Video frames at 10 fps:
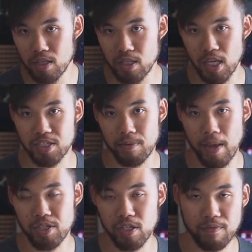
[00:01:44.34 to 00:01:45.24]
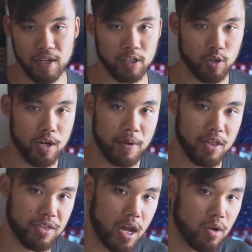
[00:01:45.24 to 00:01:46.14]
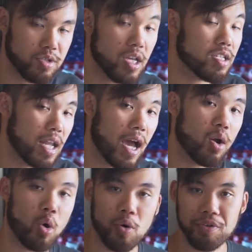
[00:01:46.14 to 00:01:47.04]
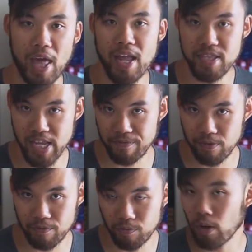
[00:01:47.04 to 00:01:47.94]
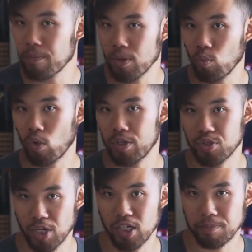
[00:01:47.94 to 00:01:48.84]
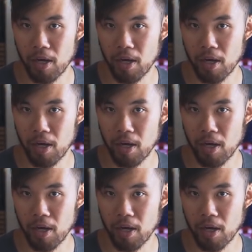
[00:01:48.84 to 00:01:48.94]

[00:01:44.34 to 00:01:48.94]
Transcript: The decimation event created by Thanos is not all that different from the one-child